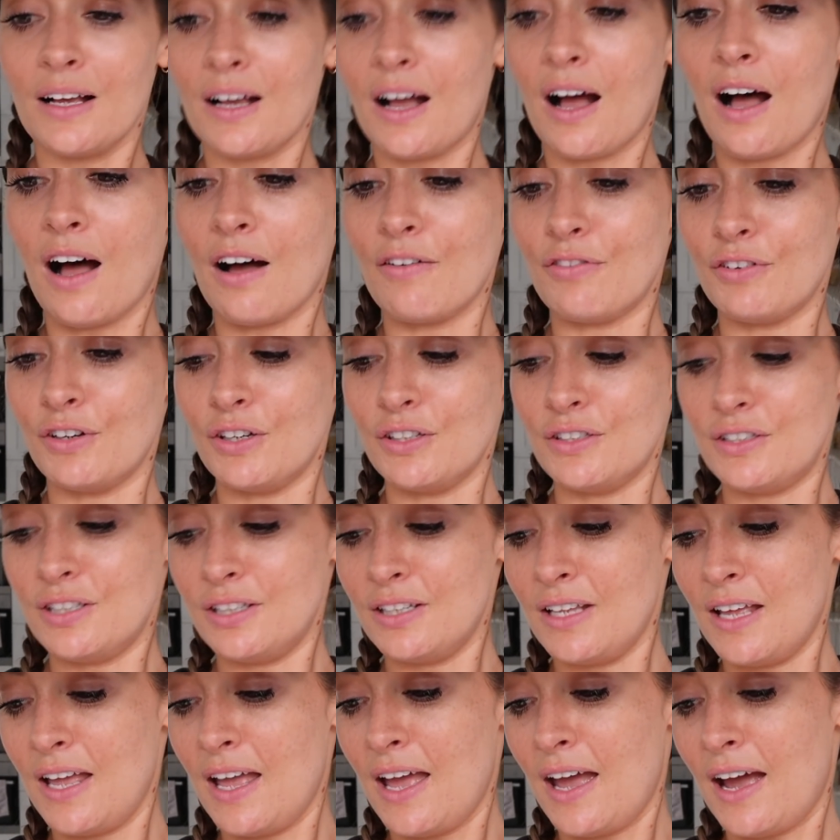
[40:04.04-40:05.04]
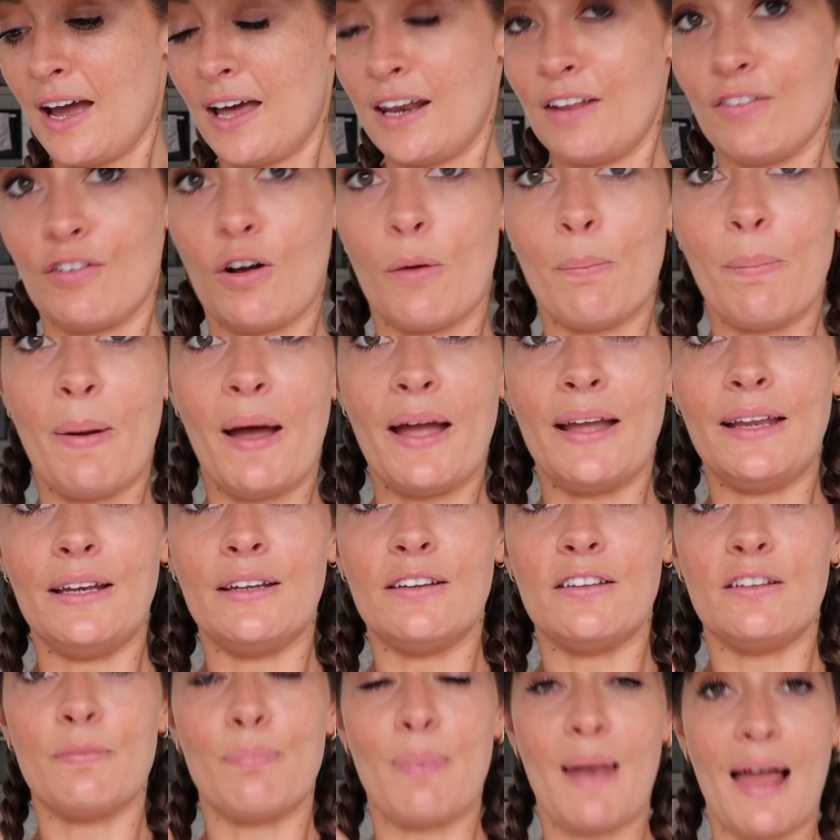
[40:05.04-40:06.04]
covered and I've got
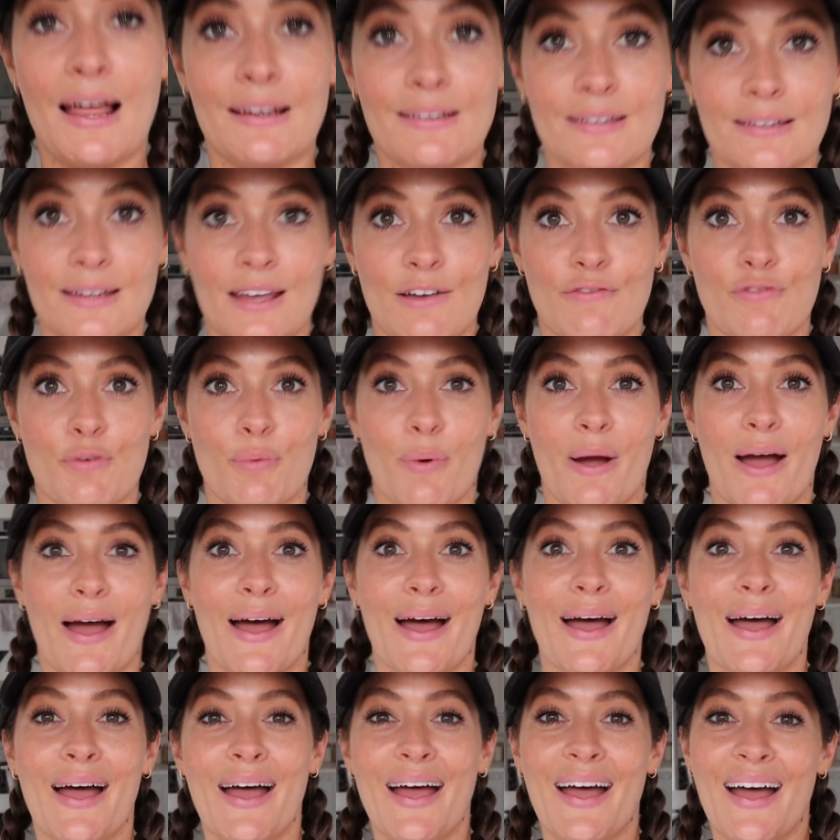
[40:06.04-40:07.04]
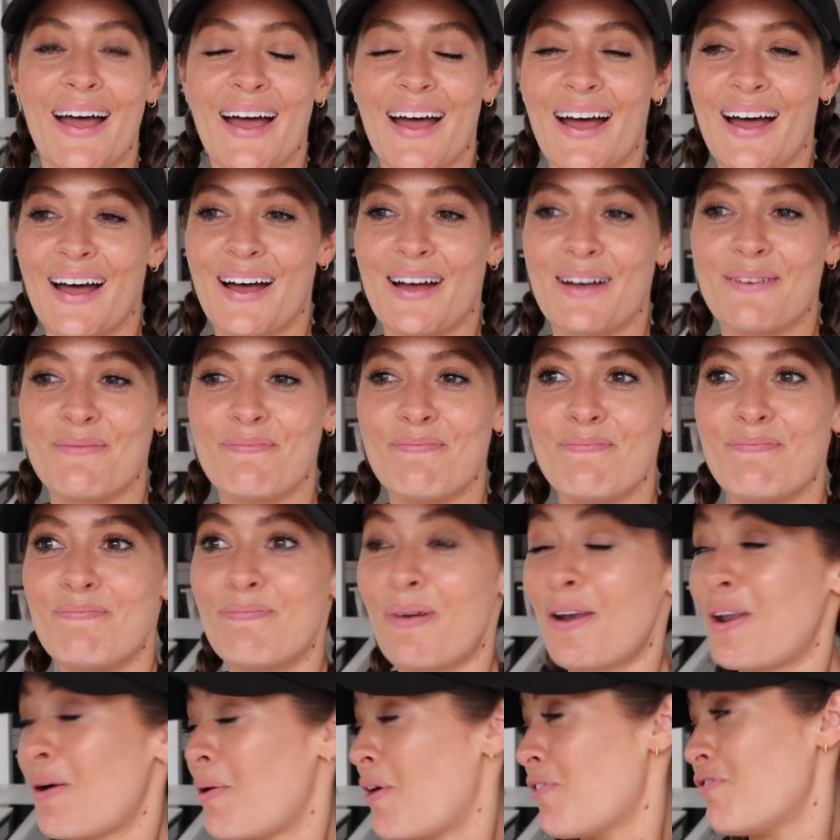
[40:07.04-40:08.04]
paint splattered everywhere. Um,
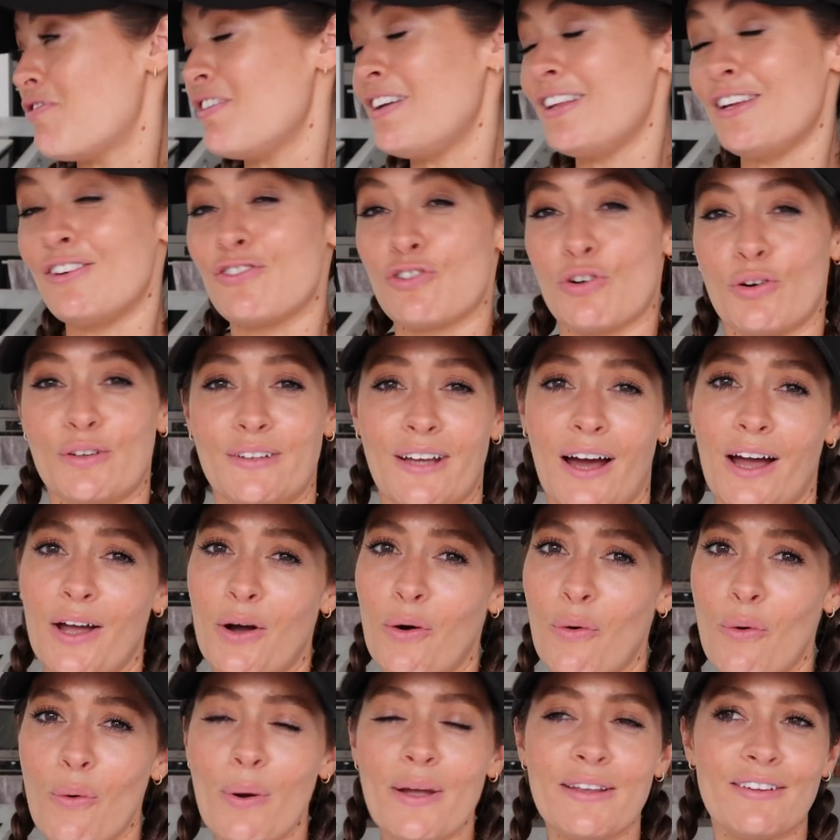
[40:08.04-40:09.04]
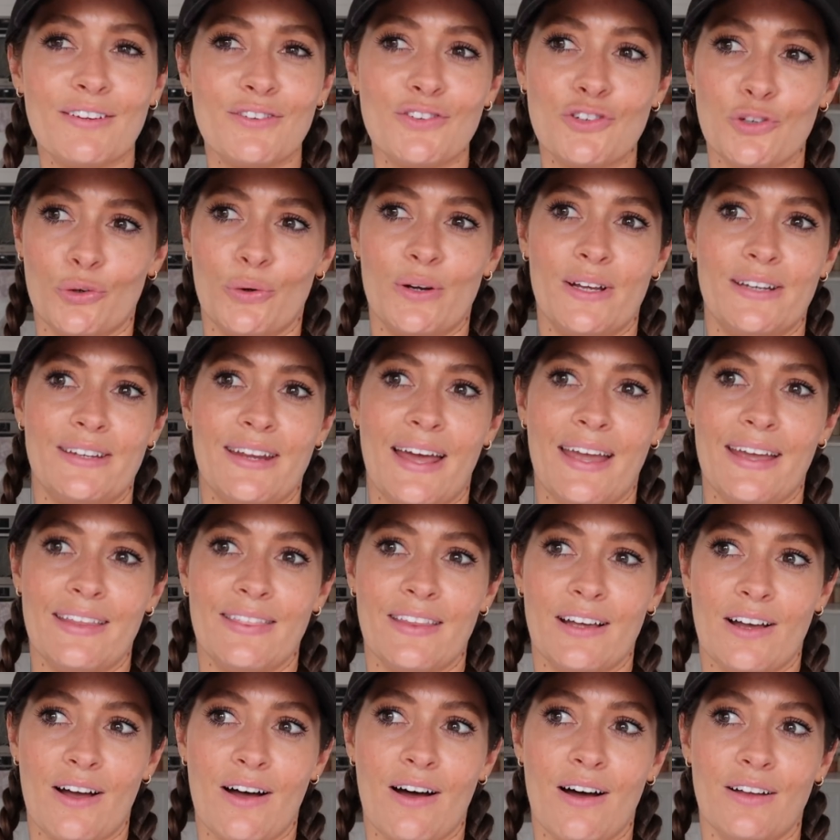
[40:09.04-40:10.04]
but no, I've really enjoyed it. I always enjoy a day in
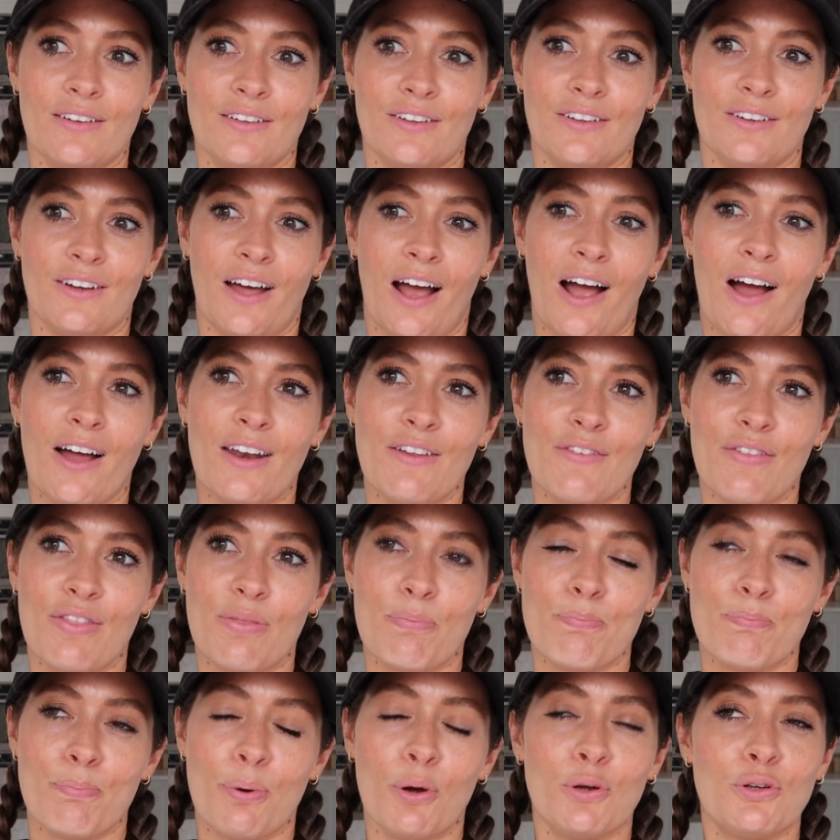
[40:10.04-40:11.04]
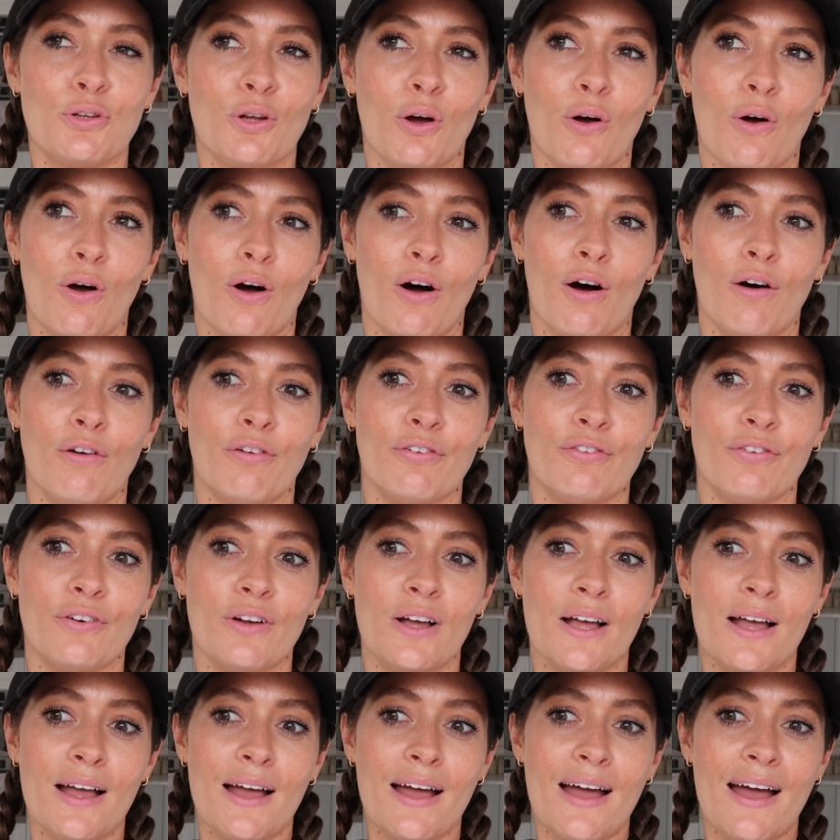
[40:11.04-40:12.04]
the garden. I kind of put it off
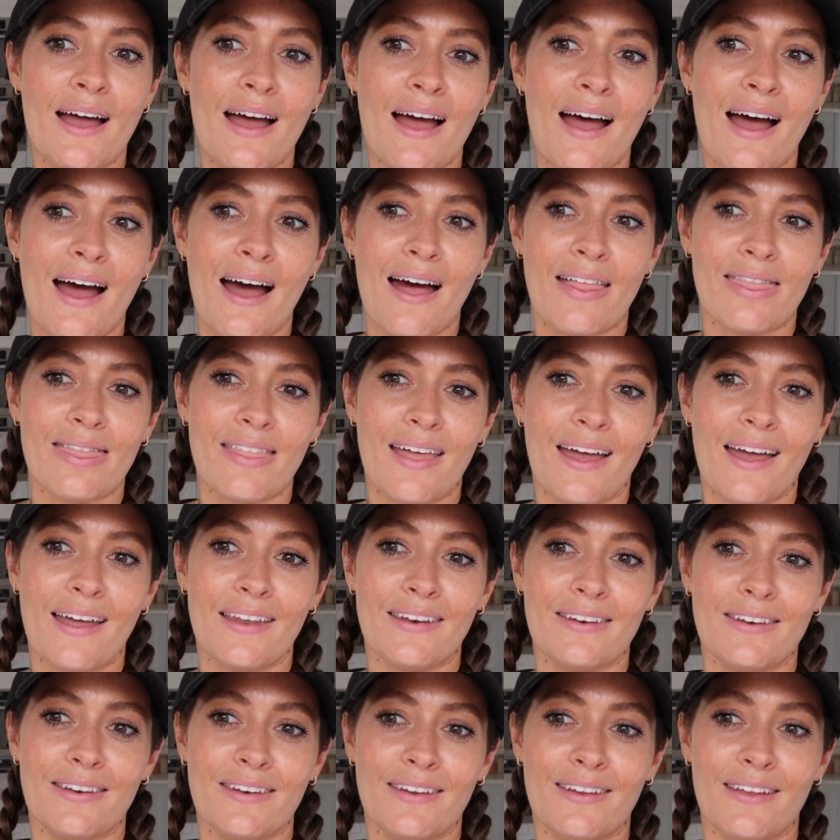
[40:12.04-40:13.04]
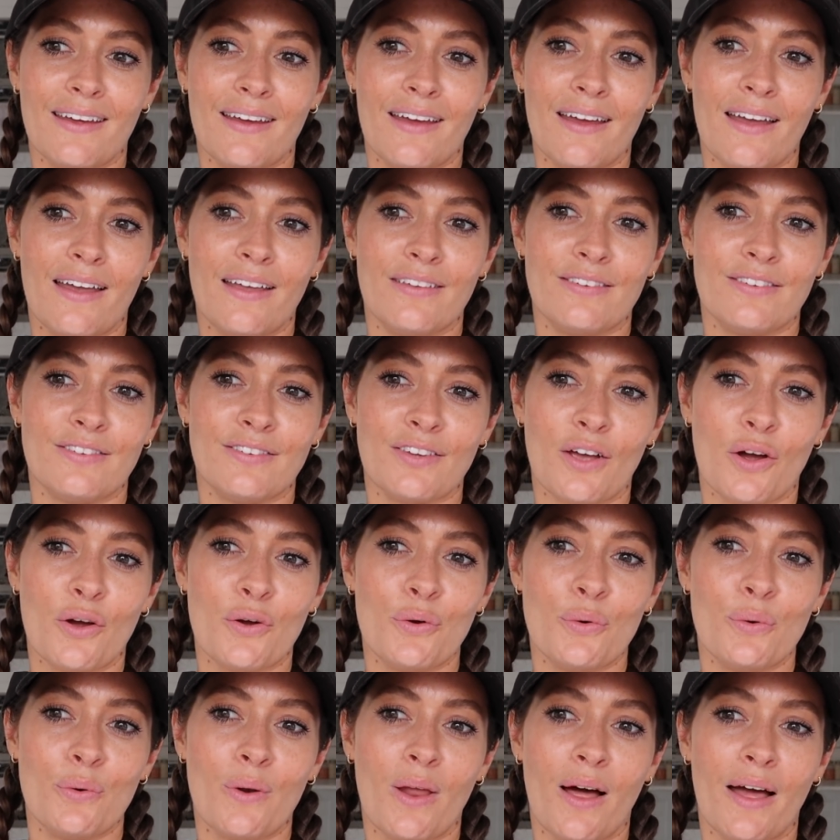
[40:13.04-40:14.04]
and then it's
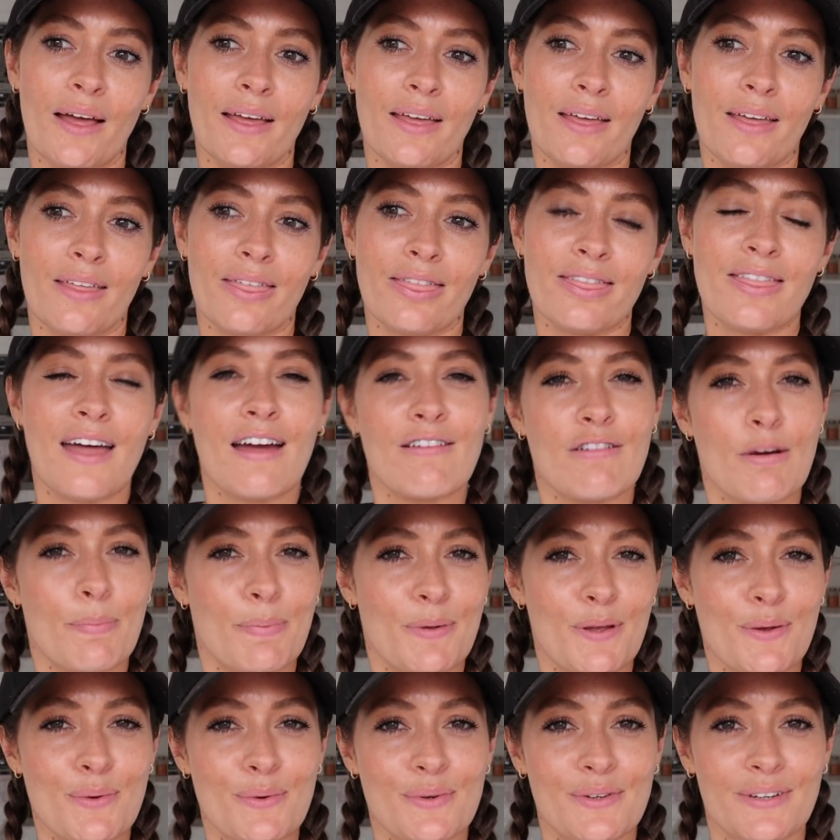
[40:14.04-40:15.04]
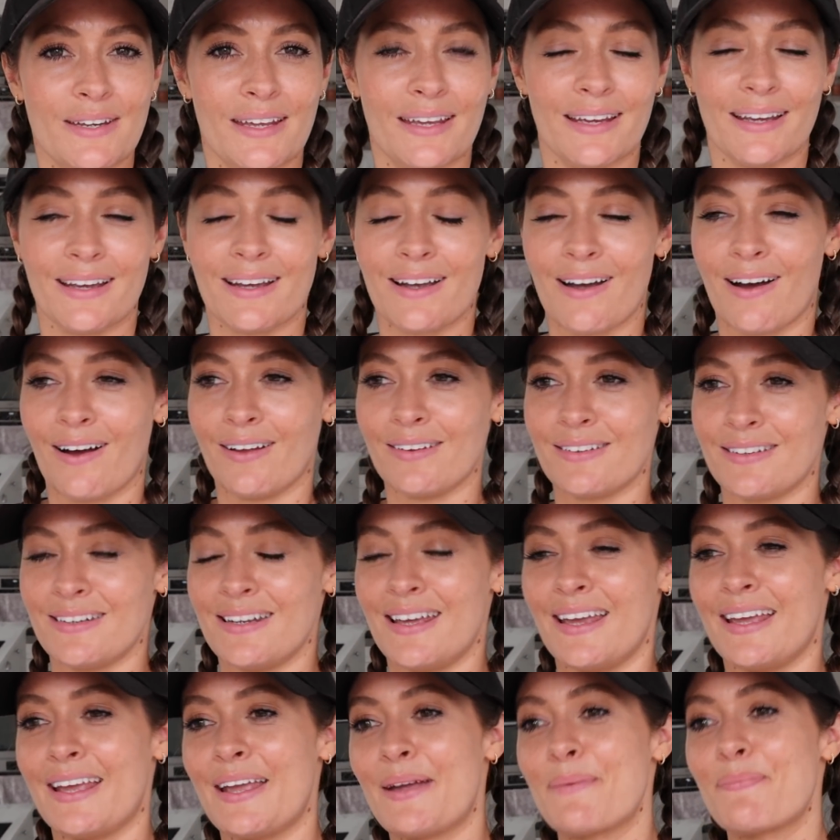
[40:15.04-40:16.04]
so like therapeutic
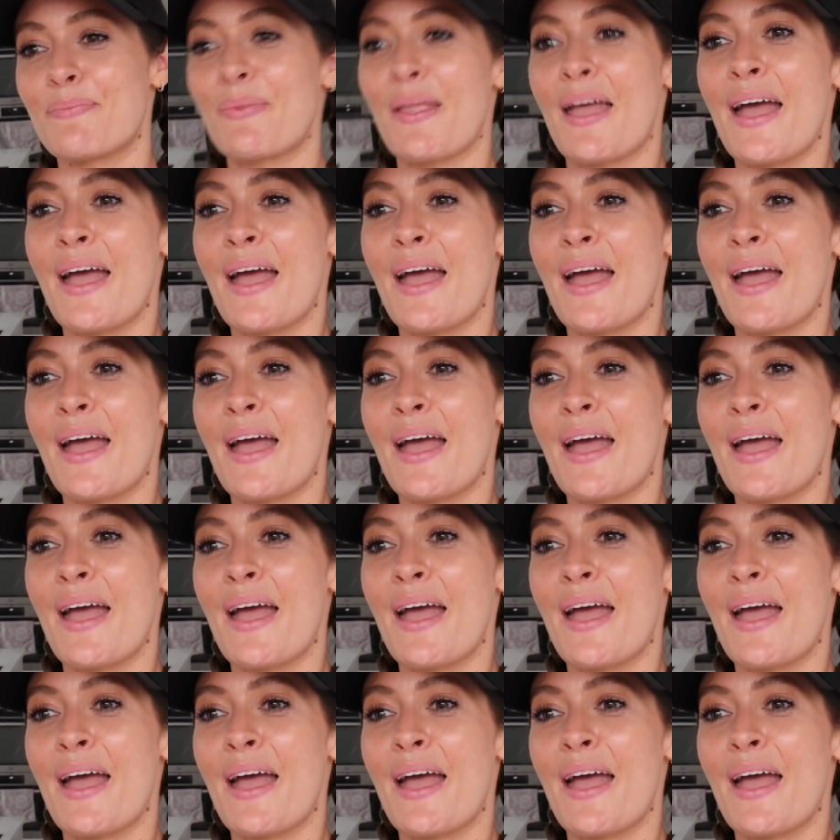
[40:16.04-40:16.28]
gardening.